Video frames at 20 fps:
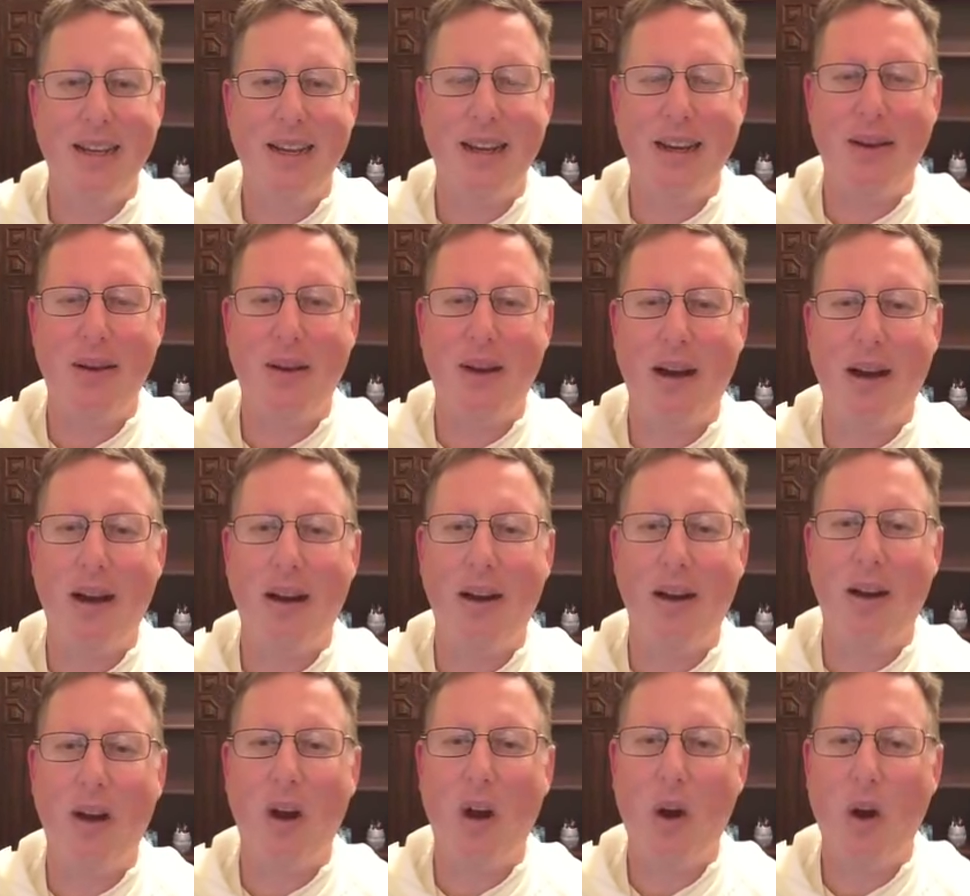Now
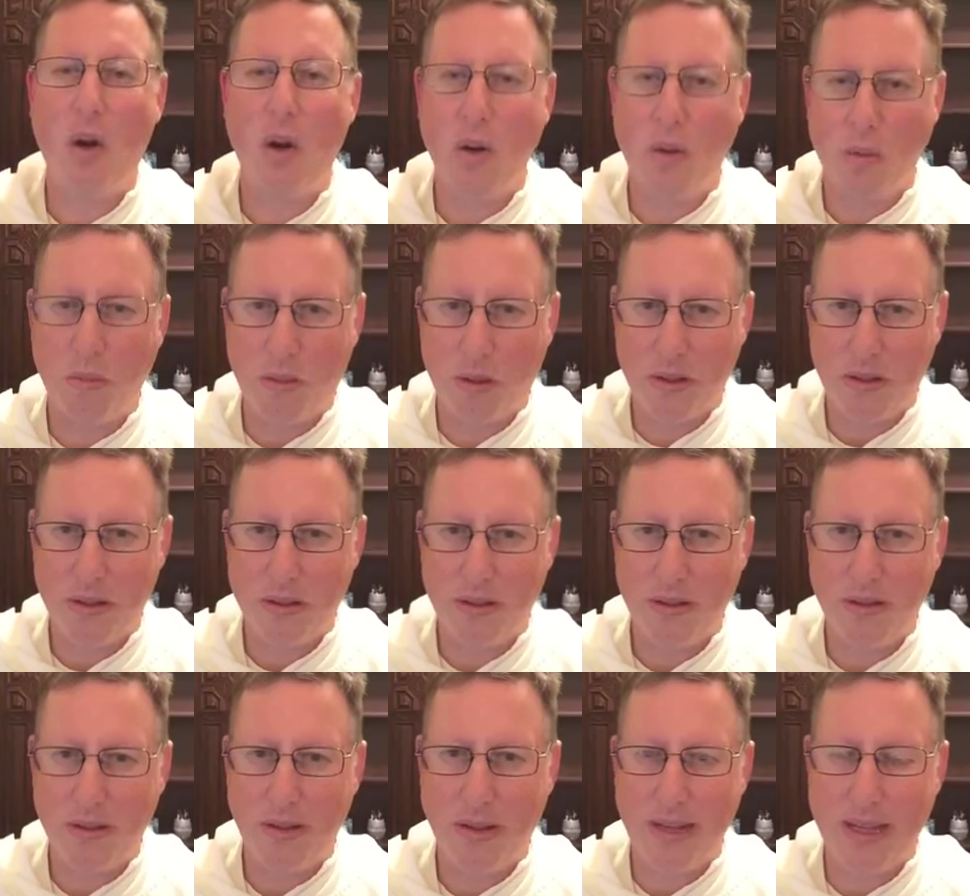our hope
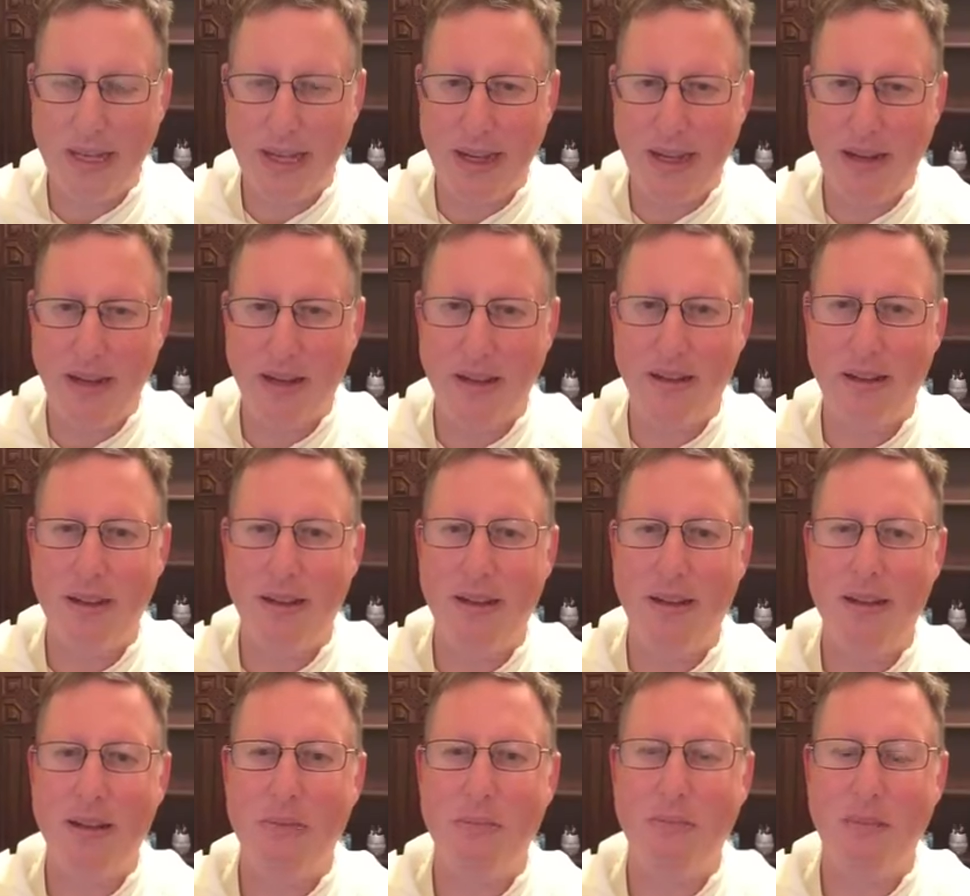then
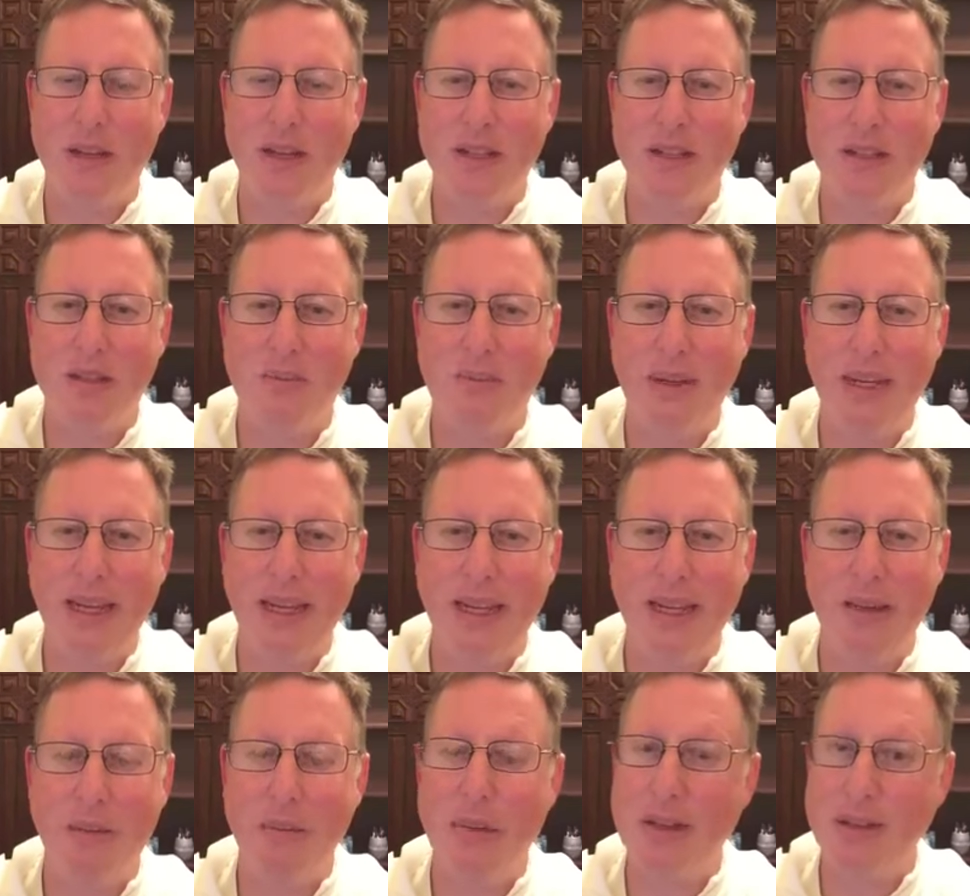
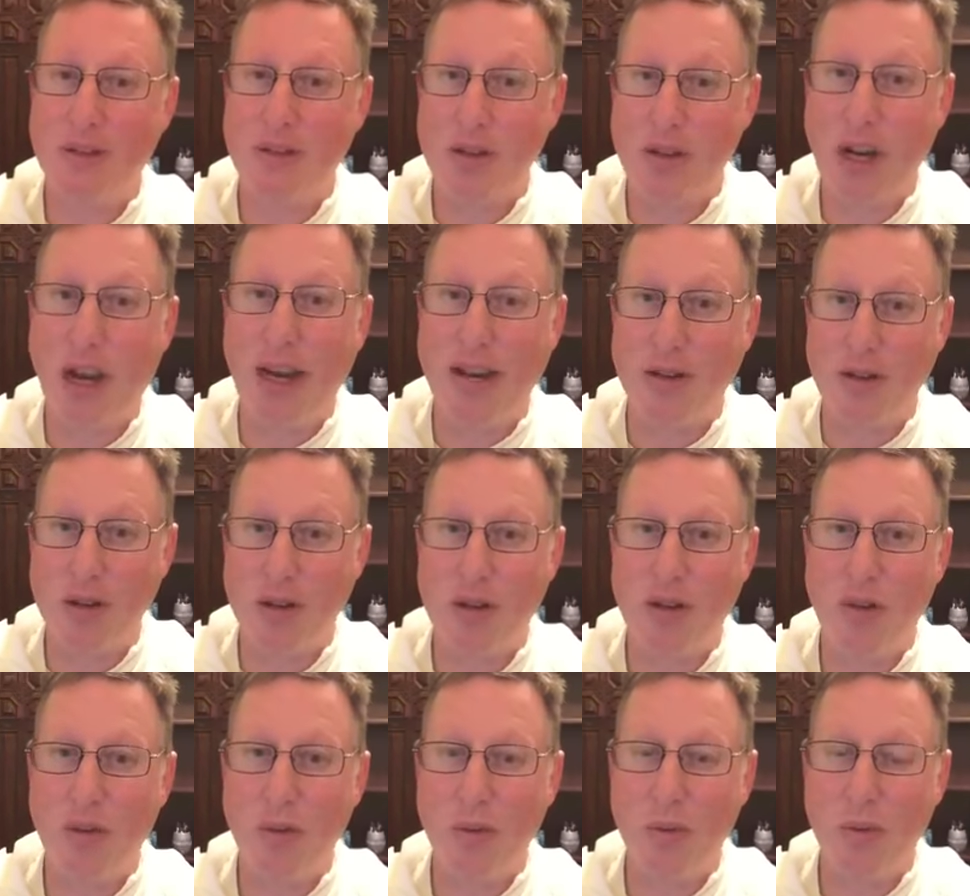must
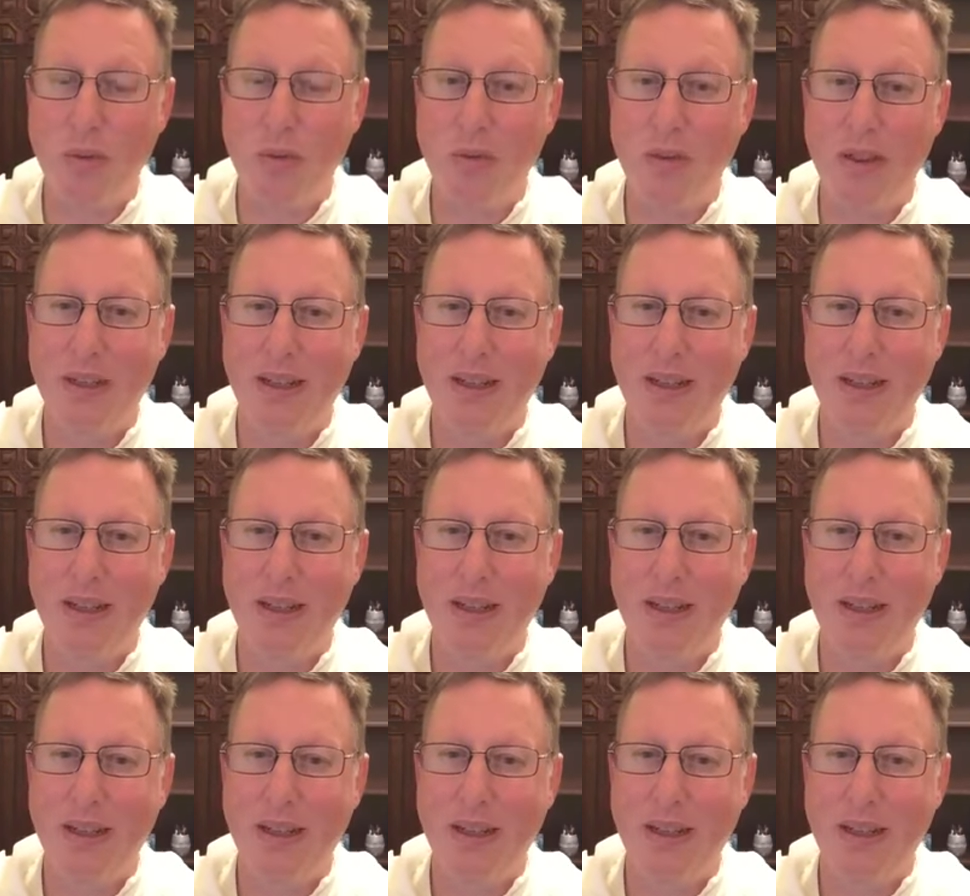change too.